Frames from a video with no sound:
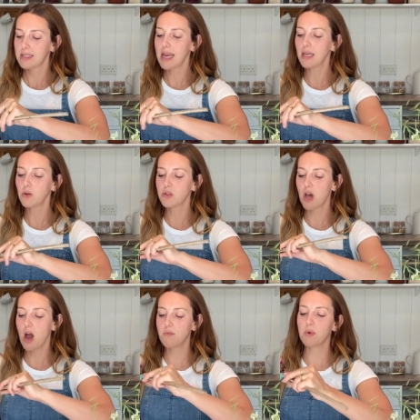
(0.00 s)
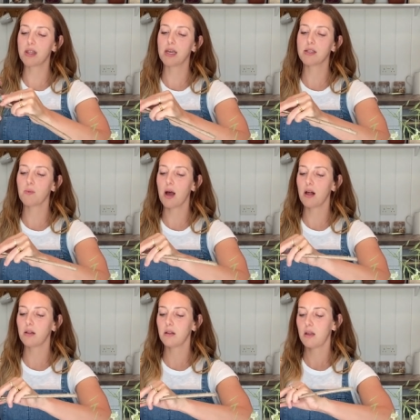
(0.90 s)
Take your time with it as
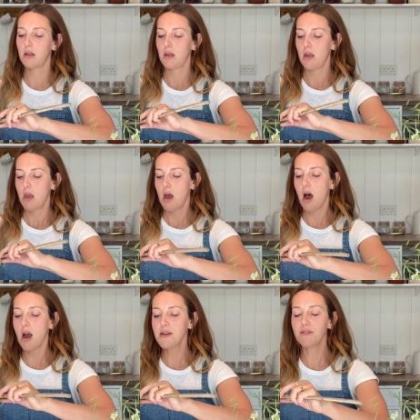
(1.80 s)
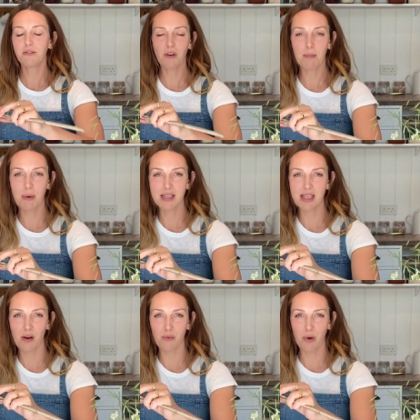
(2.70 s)
well. I even find
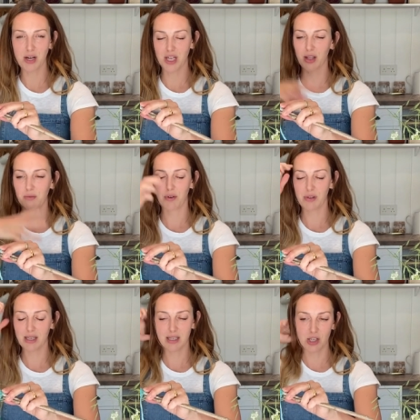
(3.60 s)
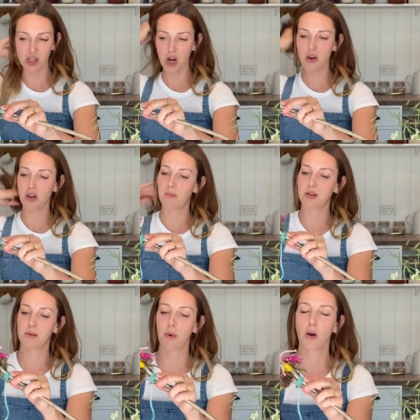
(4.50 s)
myself rushing through this to show you,
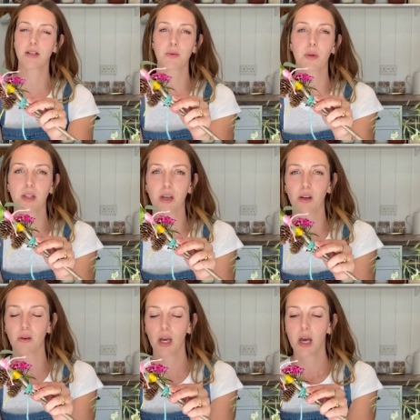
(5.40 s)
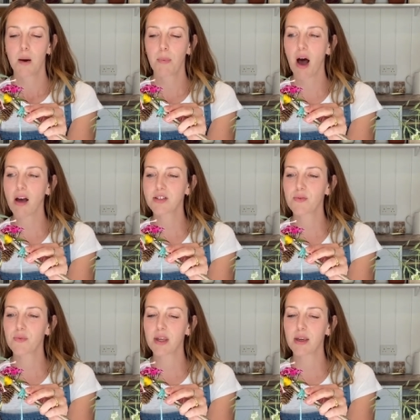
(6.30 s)
but to be honest with you, Part
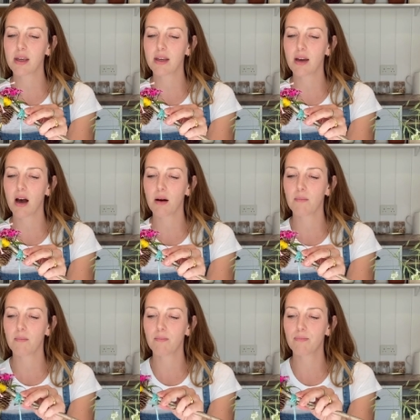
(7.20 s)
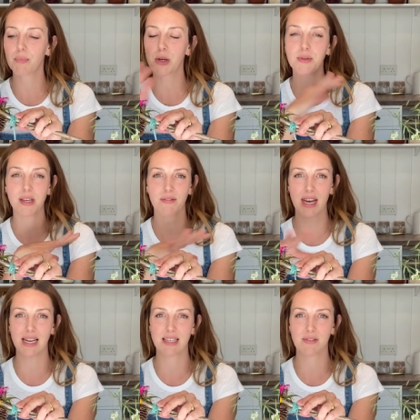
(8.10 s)
of the um, beauty of
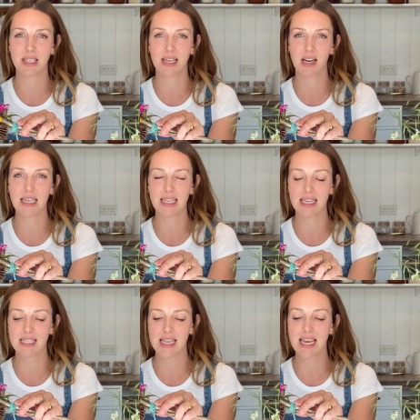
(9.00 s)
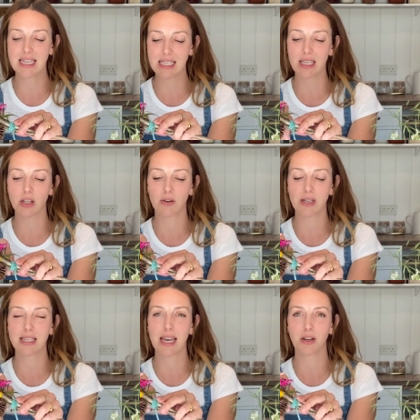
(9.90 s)
an activity like this is that you
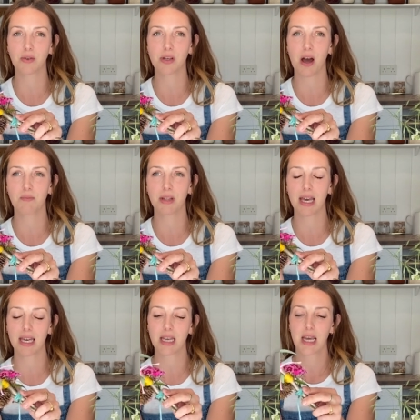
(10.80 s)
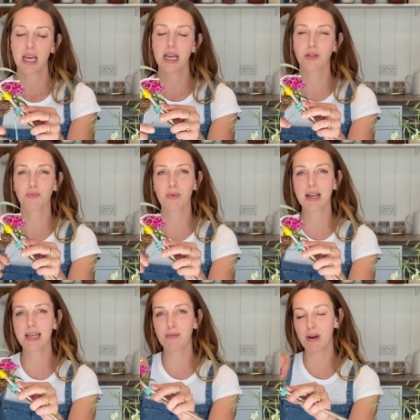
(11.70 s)
can take your time with it. It's
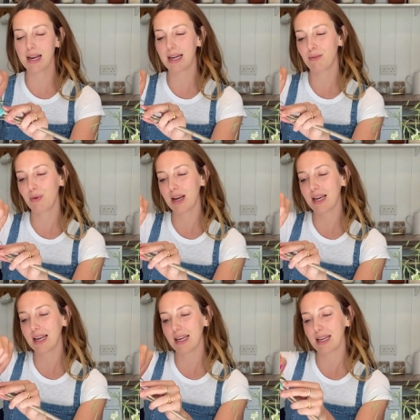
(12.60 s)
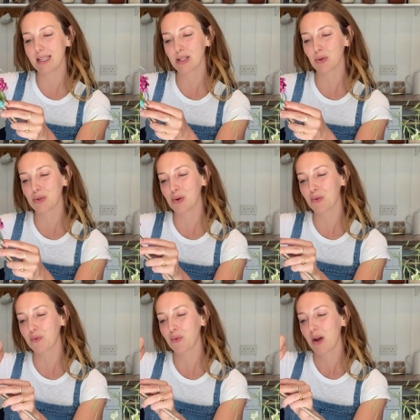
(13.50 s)
really, really, really sort
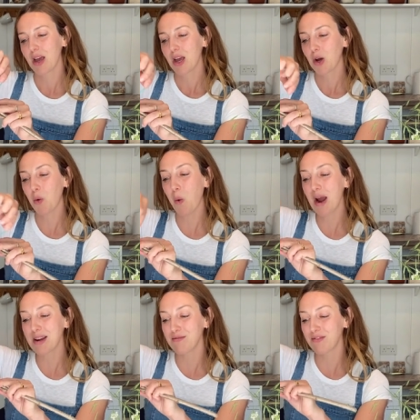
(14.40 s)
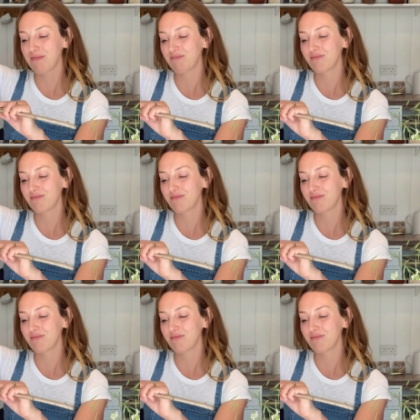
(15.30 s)
of quite,